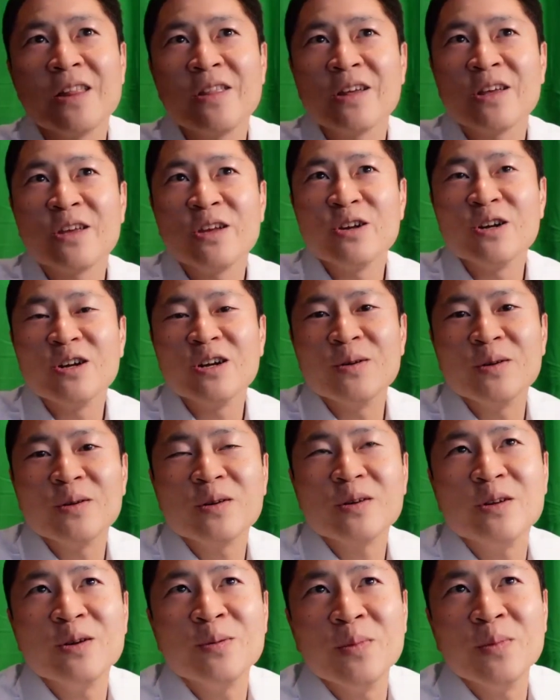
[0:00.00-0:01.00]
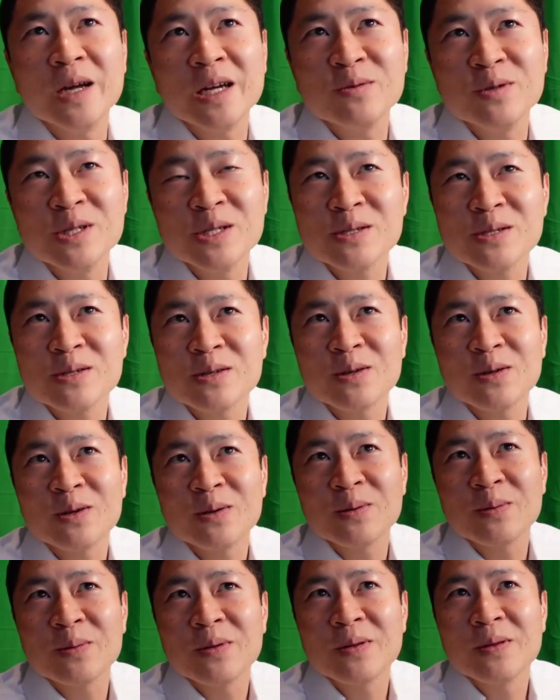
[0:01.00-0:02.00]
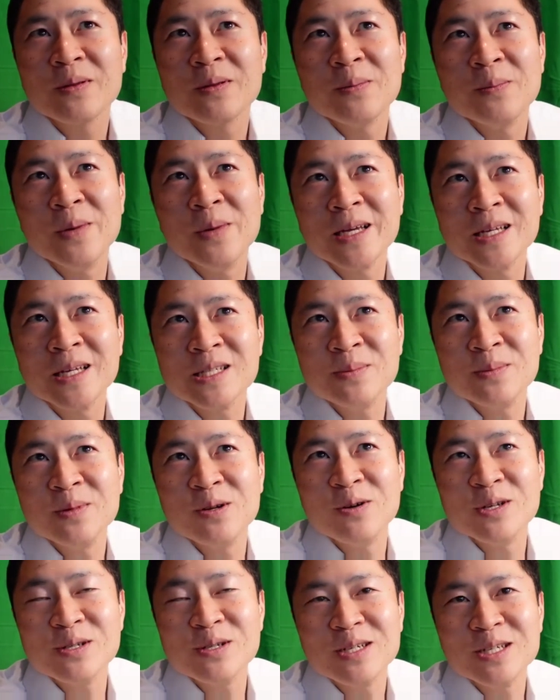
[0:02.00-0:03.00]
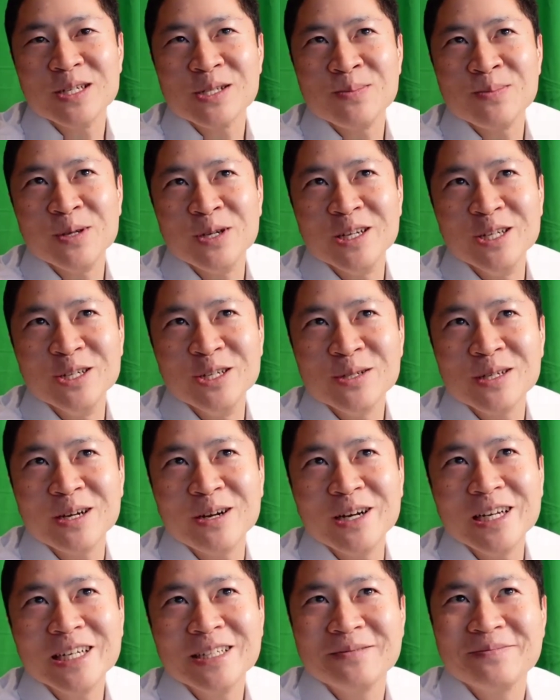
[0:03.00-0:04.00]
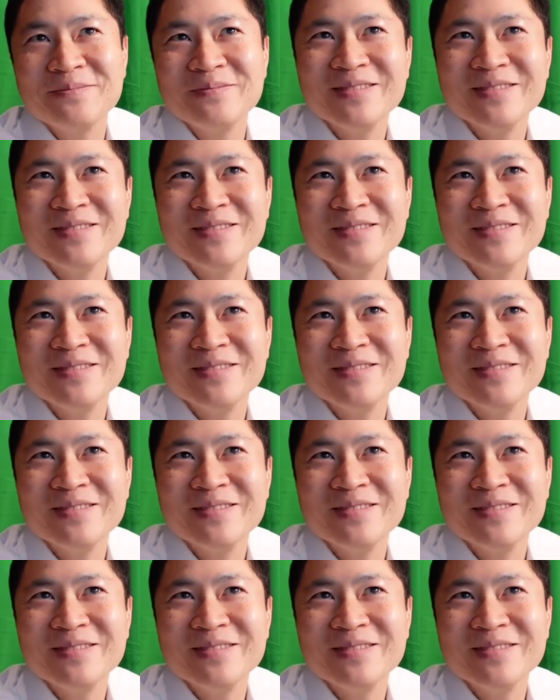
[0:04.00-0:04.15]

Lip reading: I think your mic was making some noise. I just muted you, sorry.